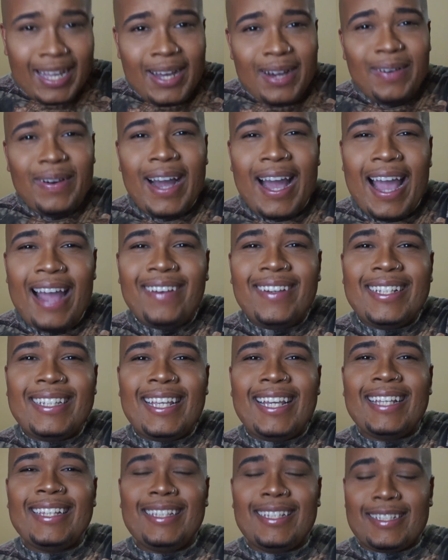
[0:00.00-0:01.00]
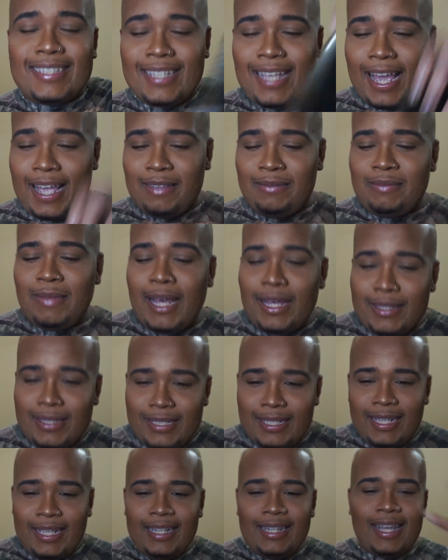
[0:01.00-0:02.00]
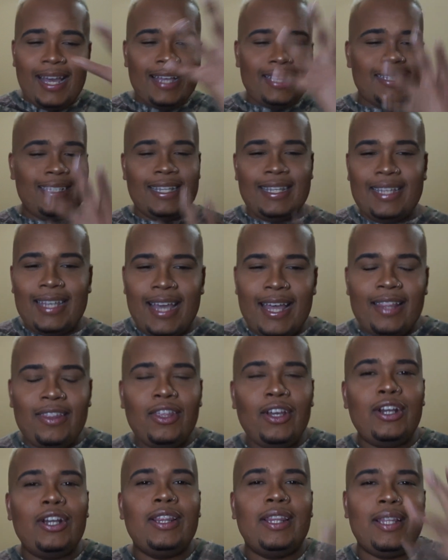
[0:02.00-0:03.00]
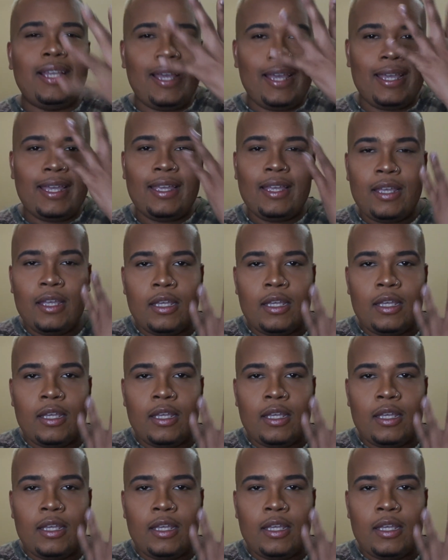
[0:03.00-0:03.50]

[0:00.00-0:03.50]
when everything looks like melted, like together, like